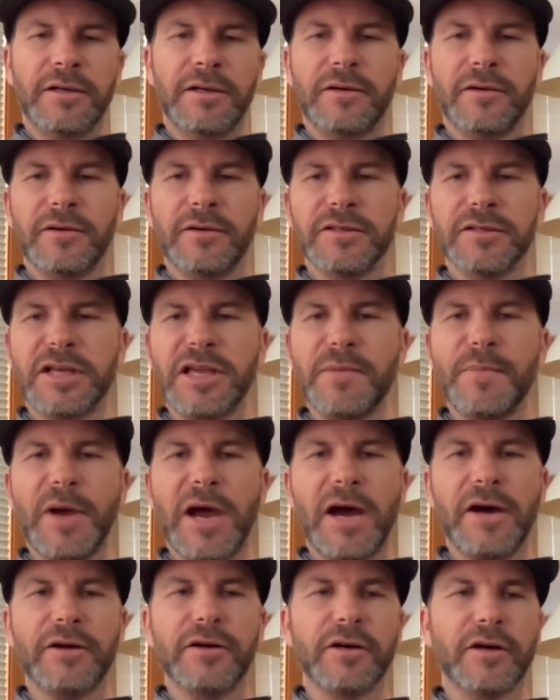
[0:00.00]
or ski
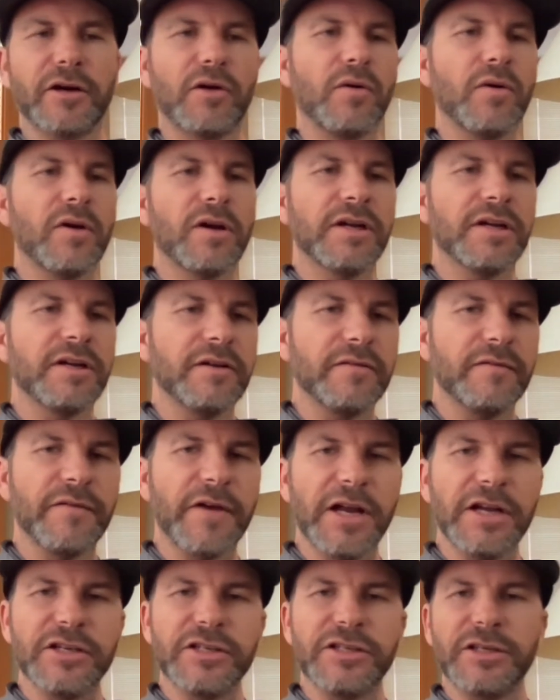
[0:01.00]
powder or go on an
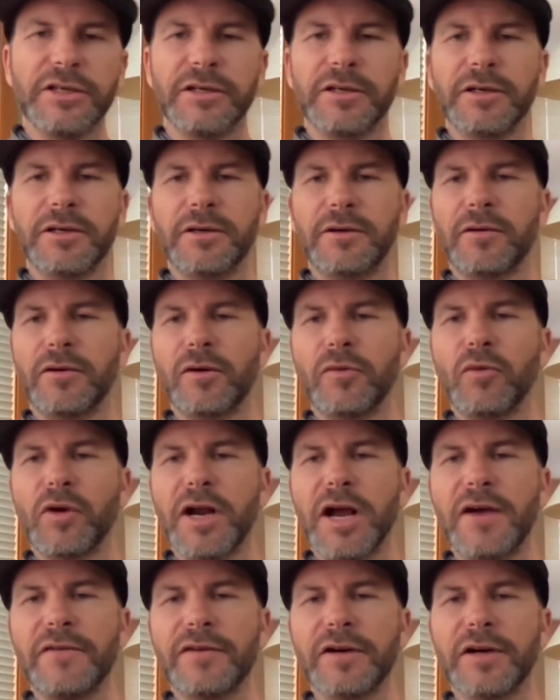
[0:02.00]
adventure or
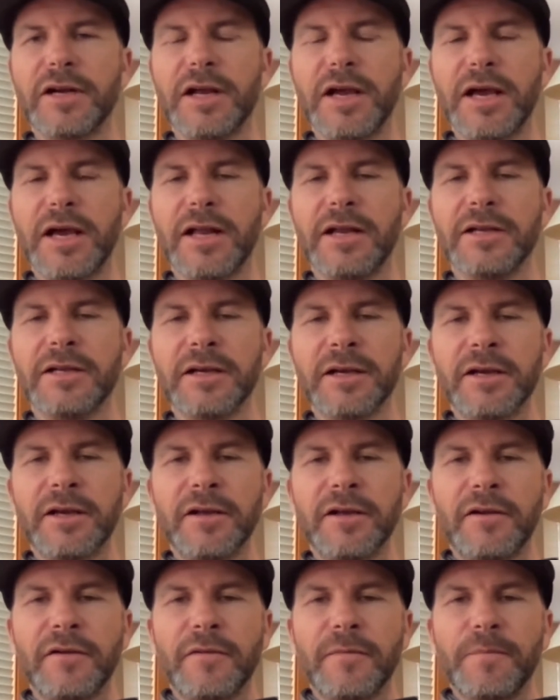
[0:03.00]
whatever. And
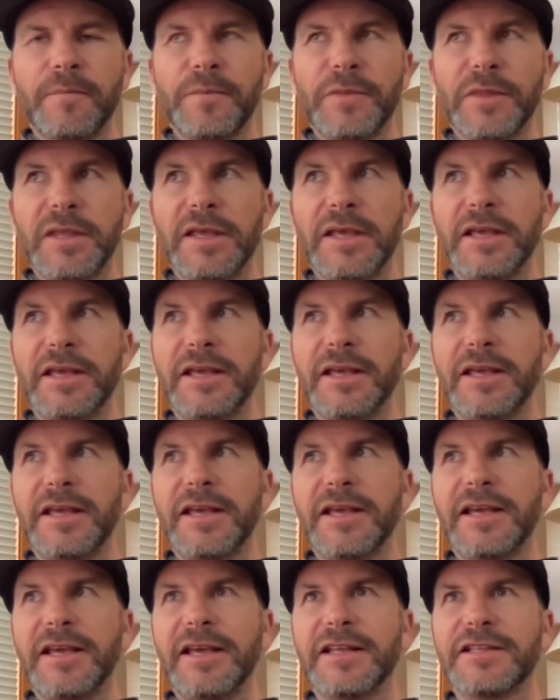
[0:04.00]

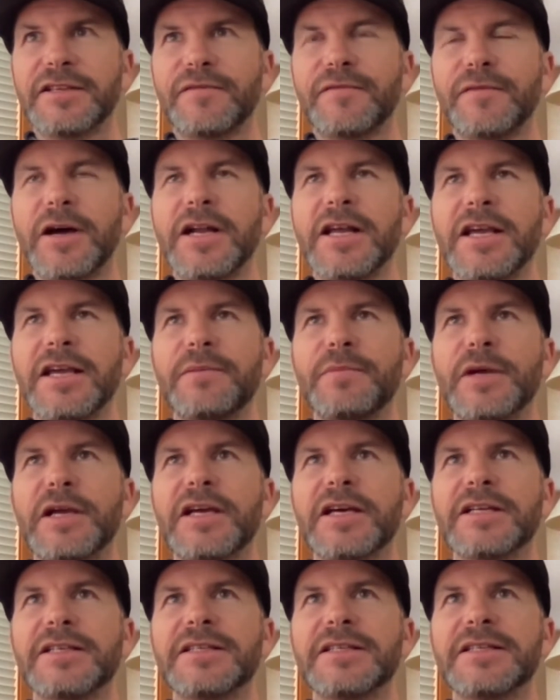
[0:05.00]
it's funny
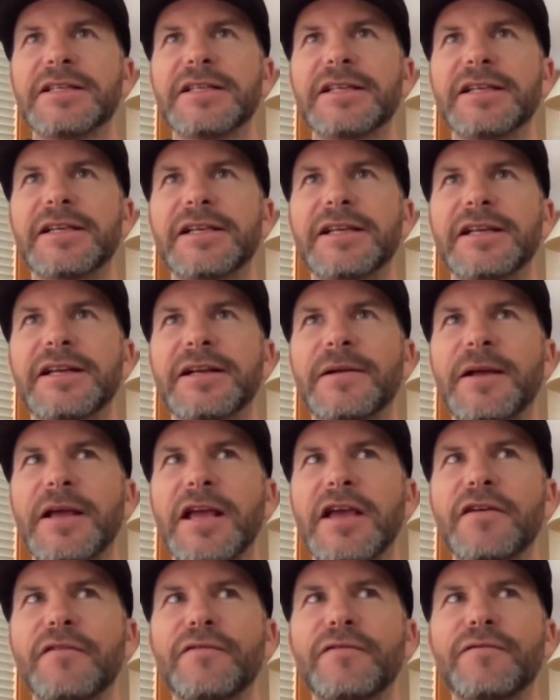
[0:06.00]
because
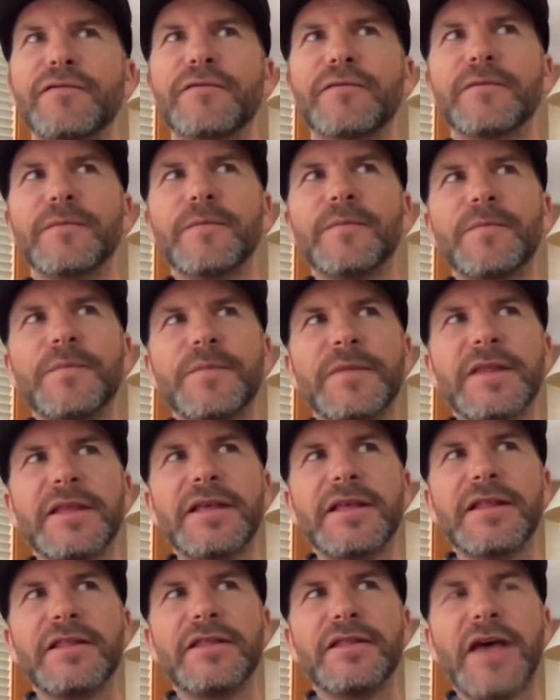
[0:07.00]
if
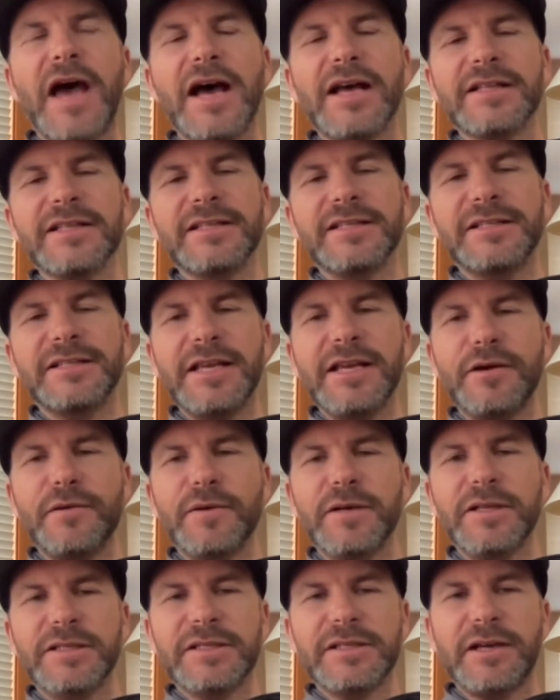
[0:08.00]
that
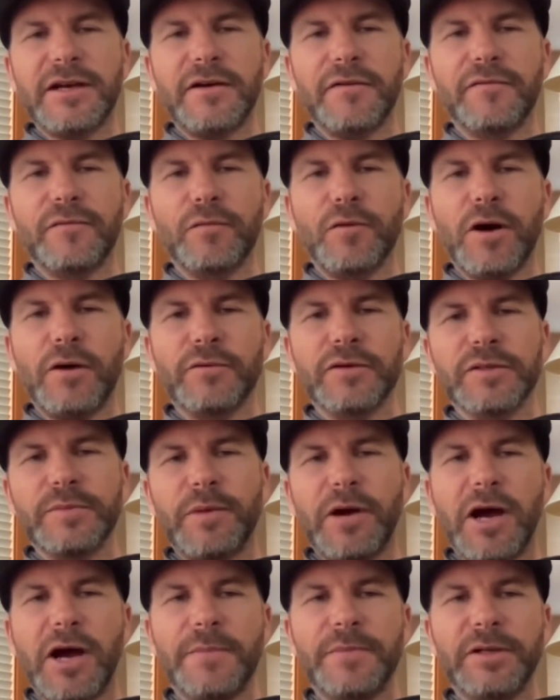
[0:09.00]
sequence of what was
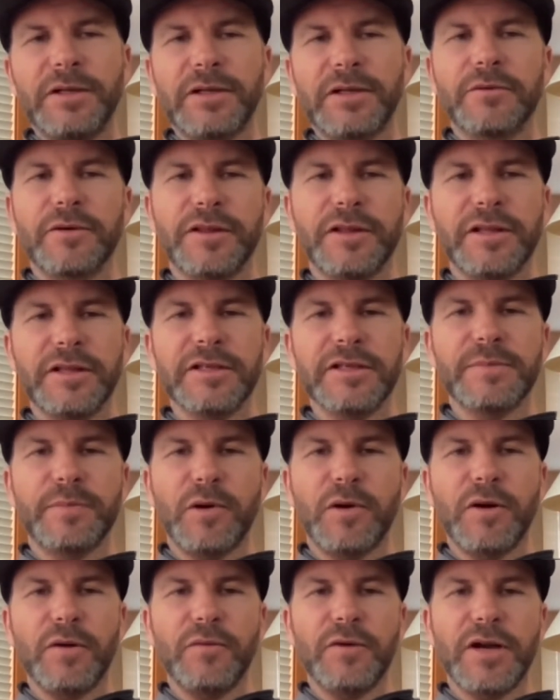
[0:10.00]
popular within the
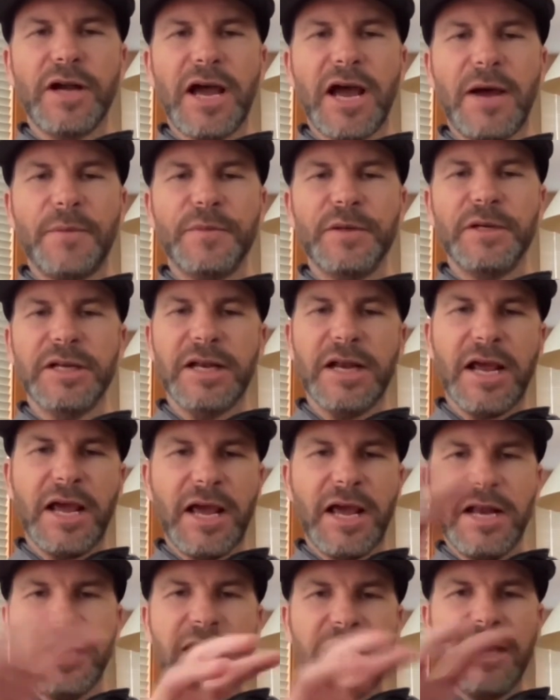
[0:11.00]
sport would have happened in
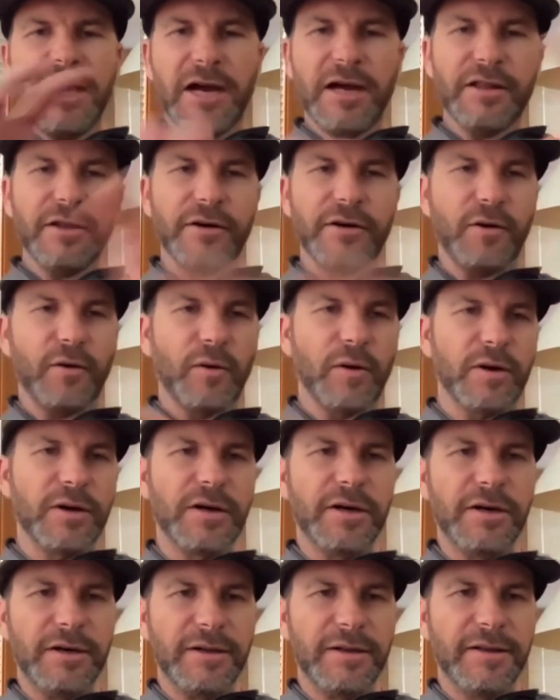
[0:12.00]
any other
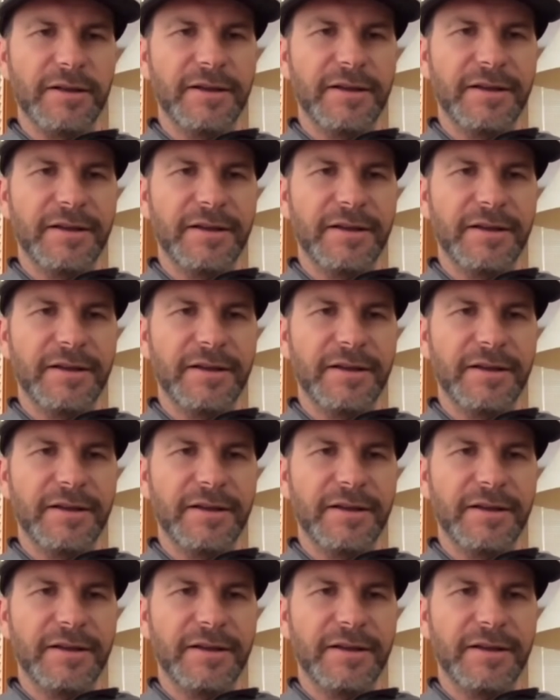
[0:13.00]
order,